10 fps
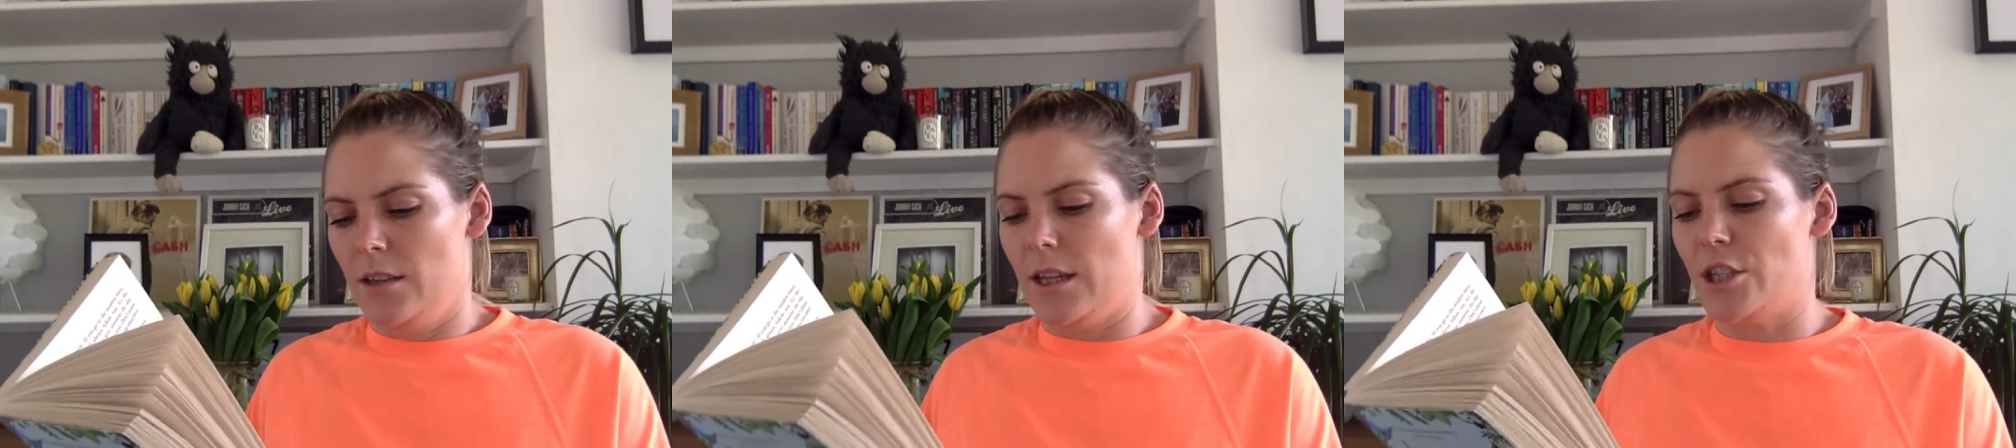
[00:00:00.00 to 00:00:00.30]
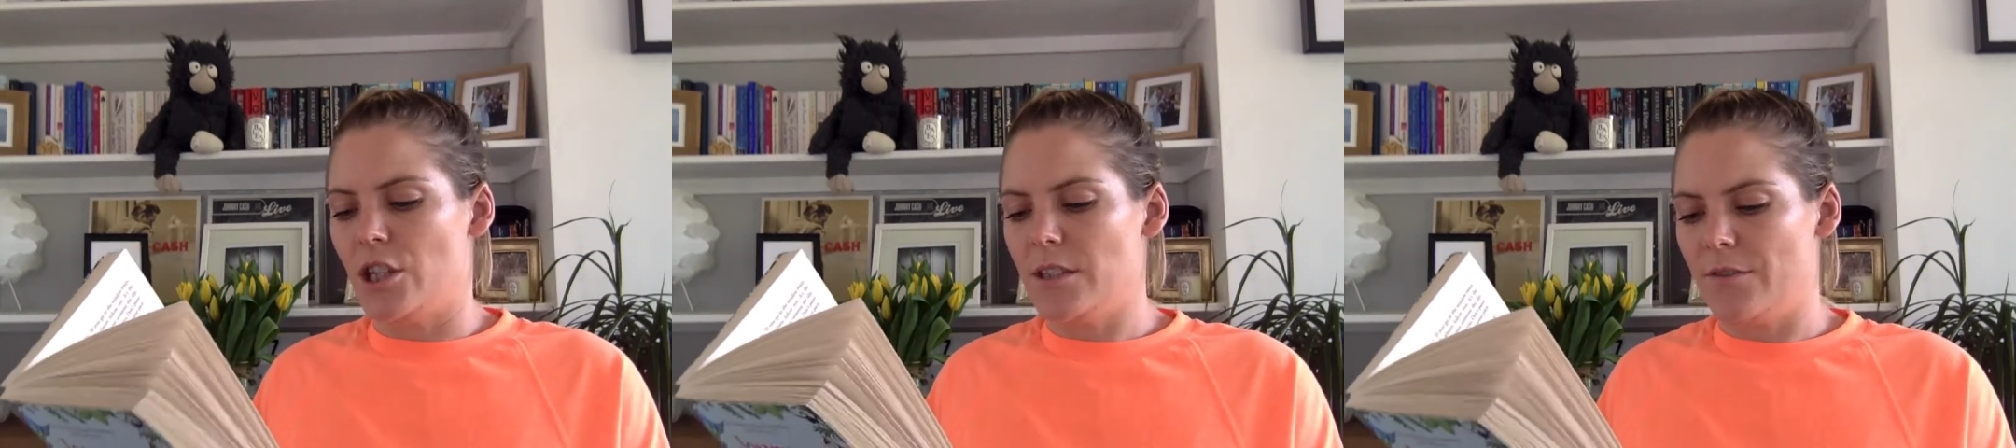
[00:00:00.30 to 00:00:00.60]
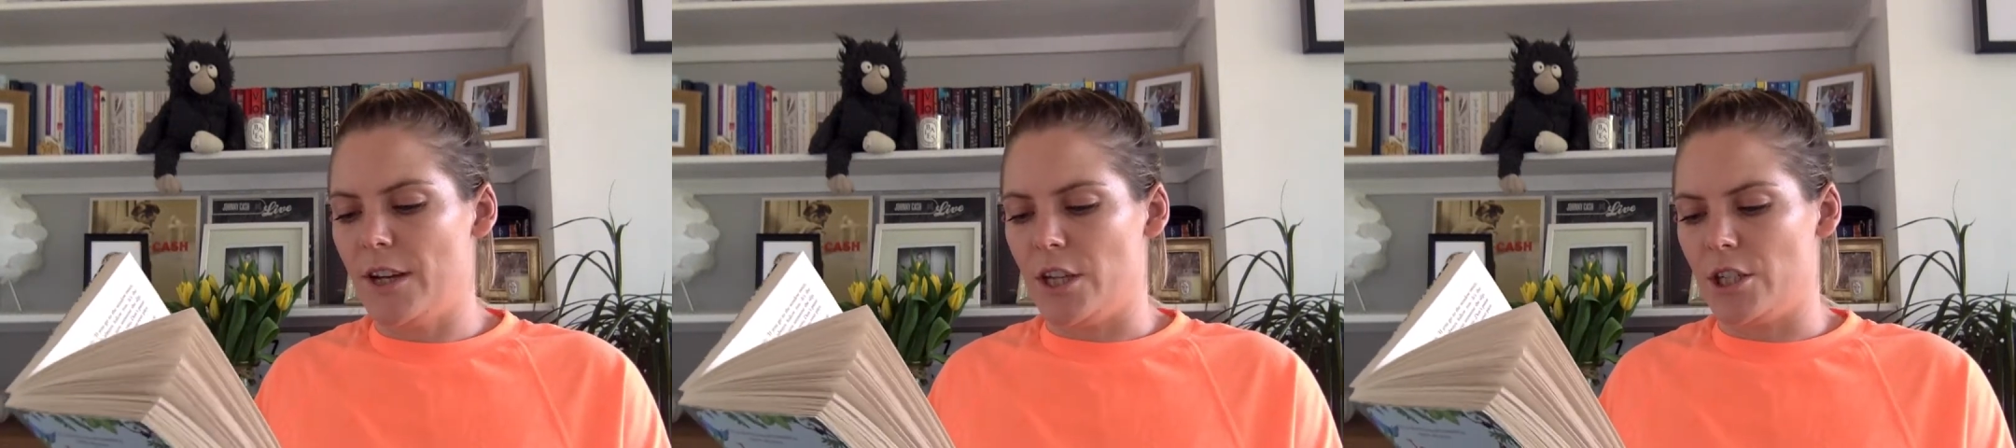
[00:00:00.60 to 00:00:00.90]
They'd just
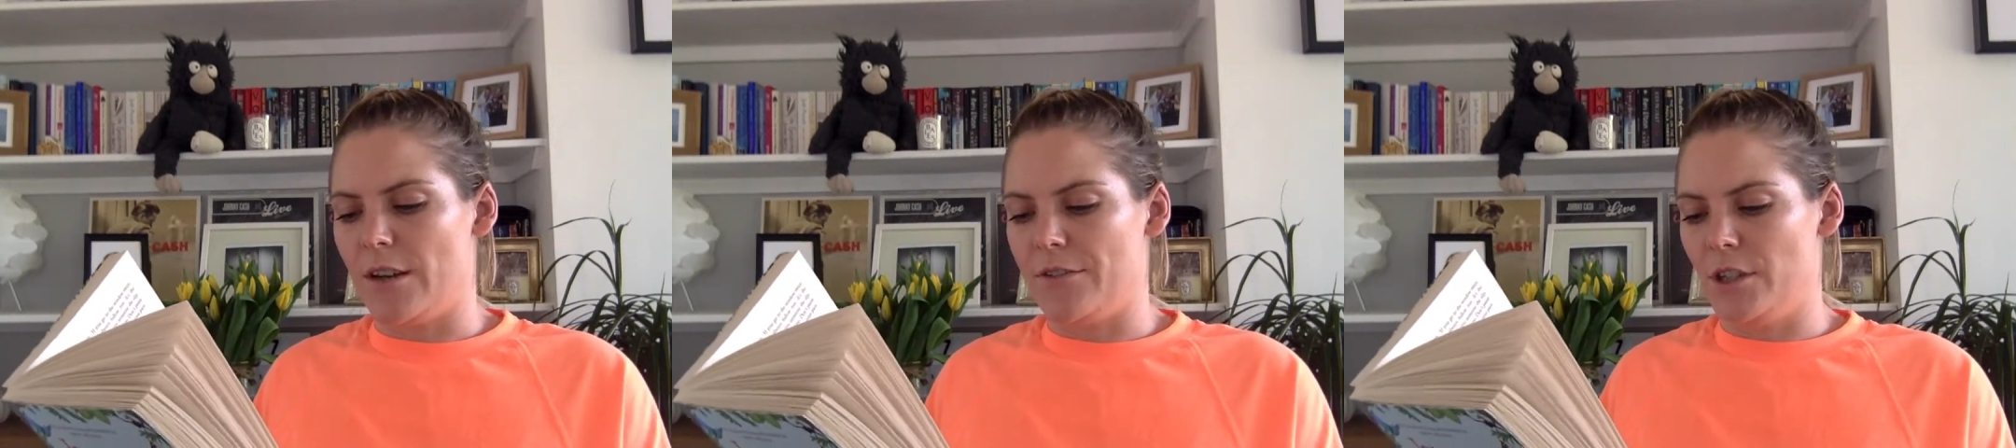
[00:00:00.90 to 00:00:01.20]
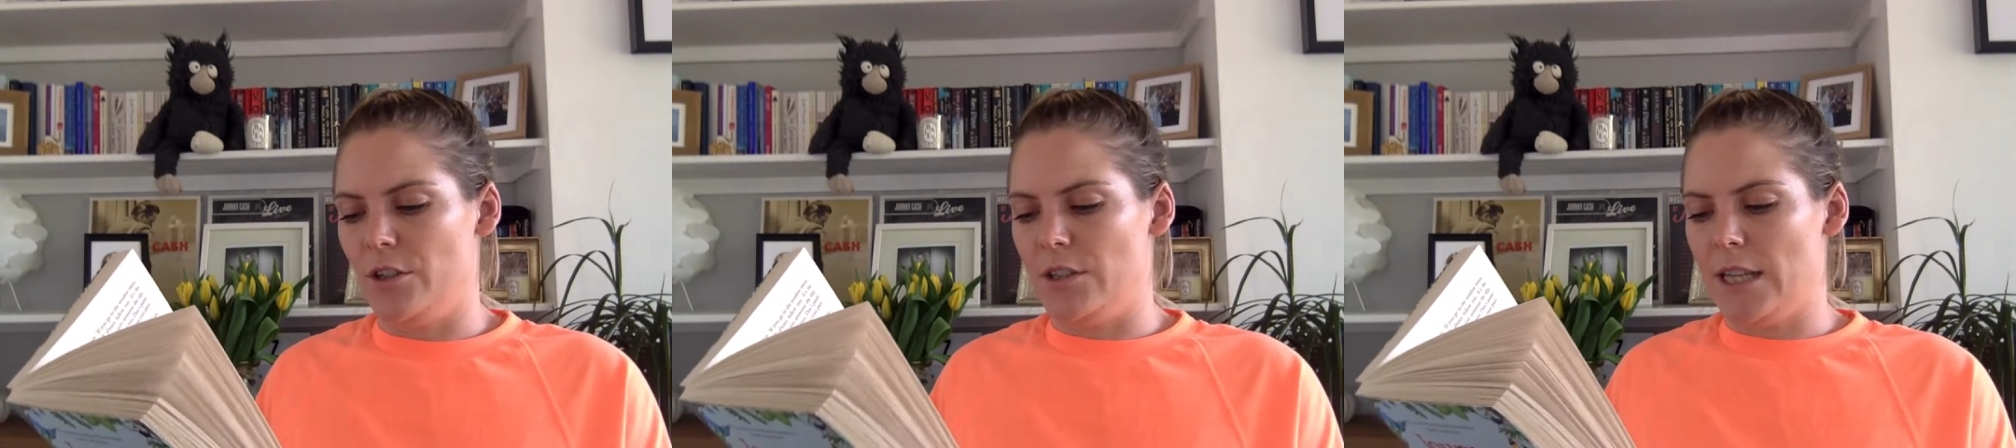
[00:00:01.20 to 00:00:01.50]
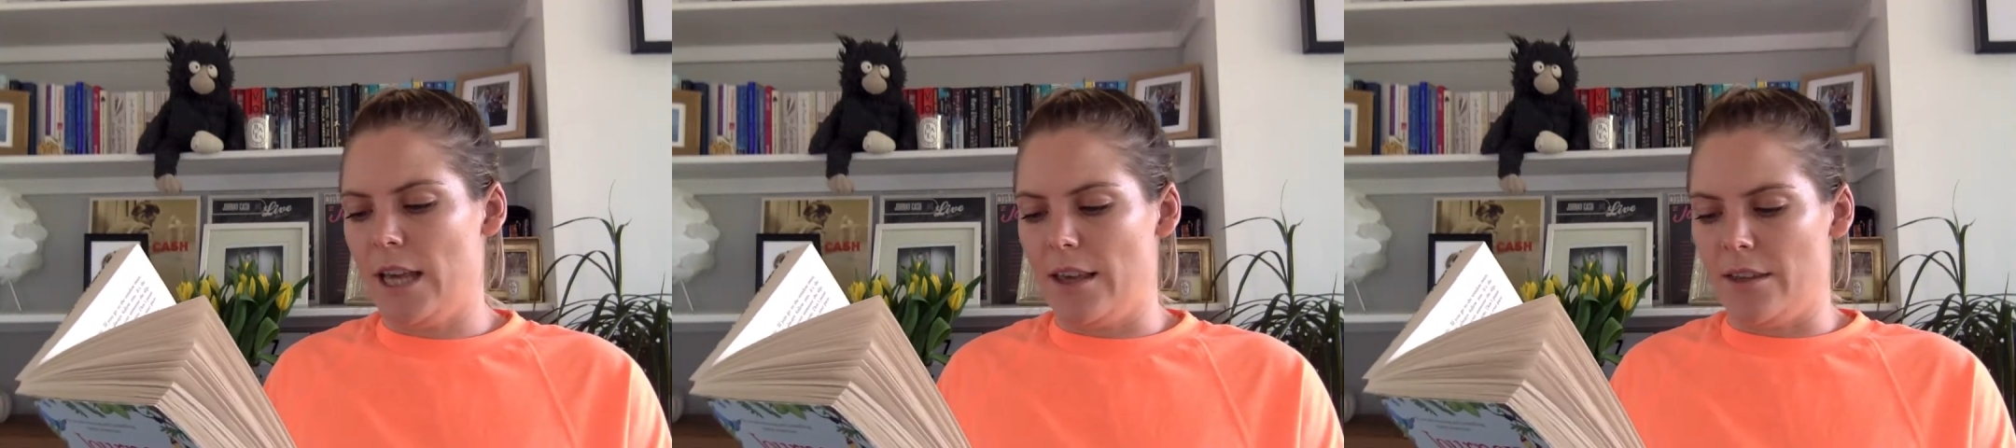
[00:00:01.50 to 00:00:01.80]
finished afternoon
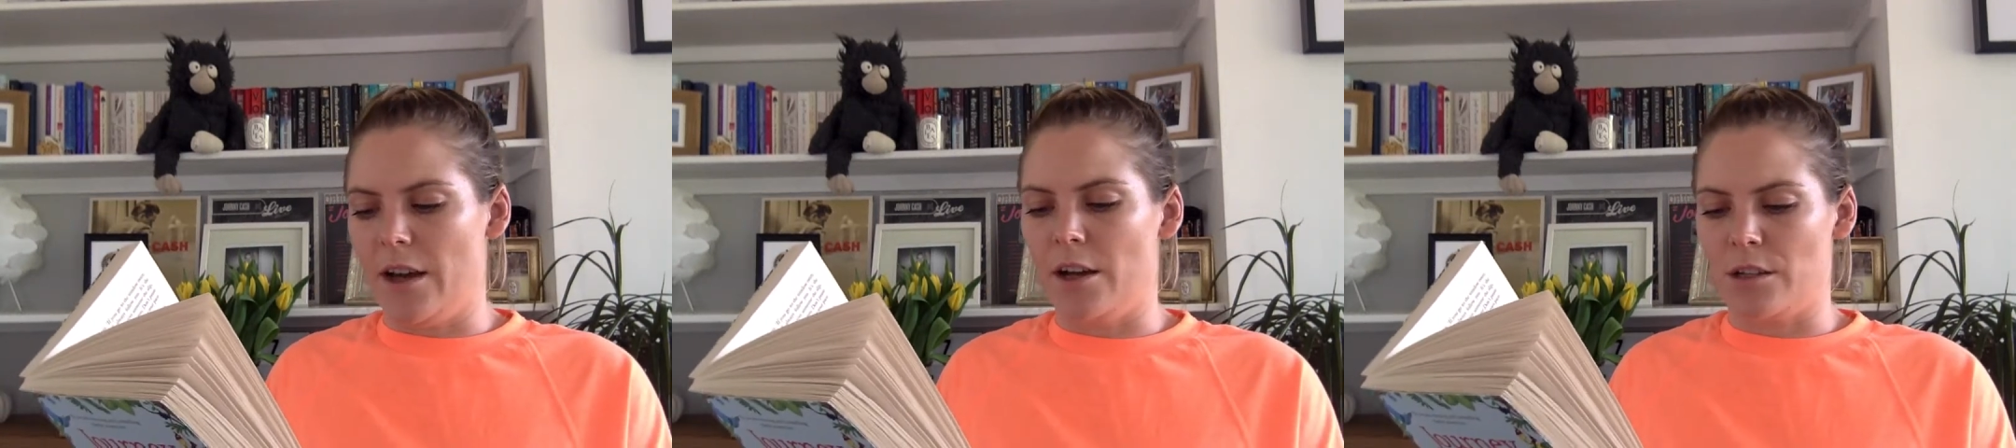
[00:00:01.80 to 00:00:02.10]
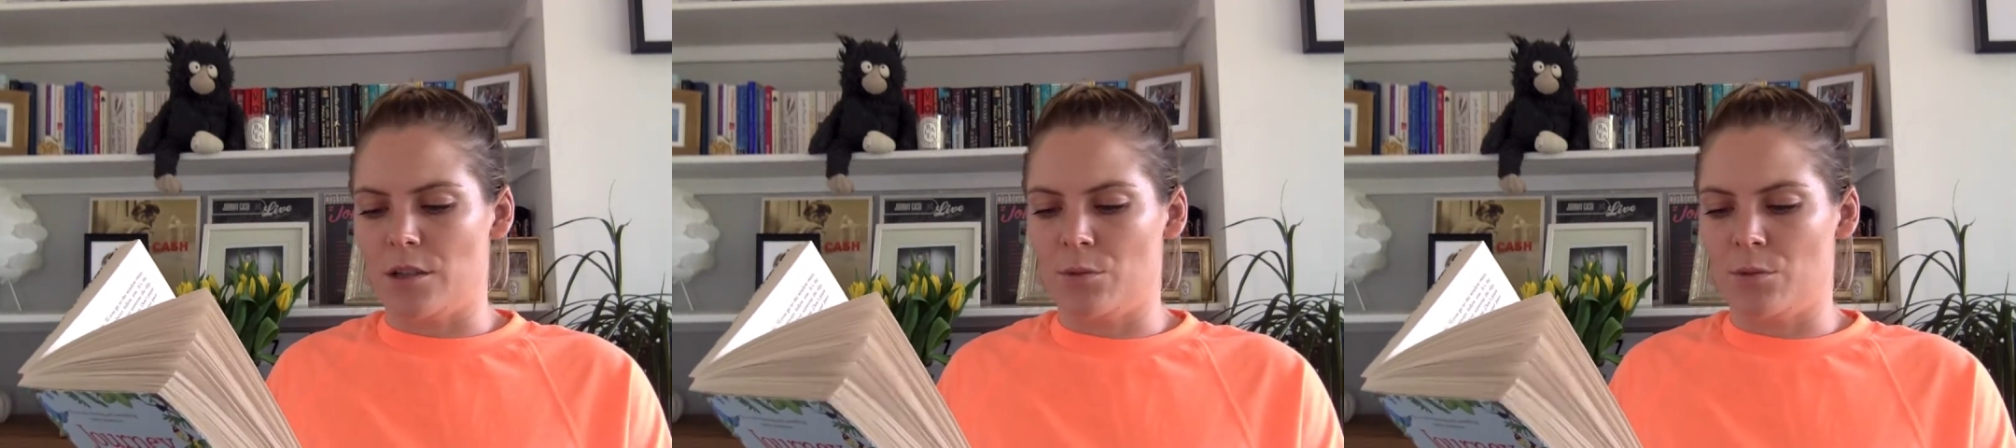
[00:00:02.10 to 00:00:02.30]
tea in the hut,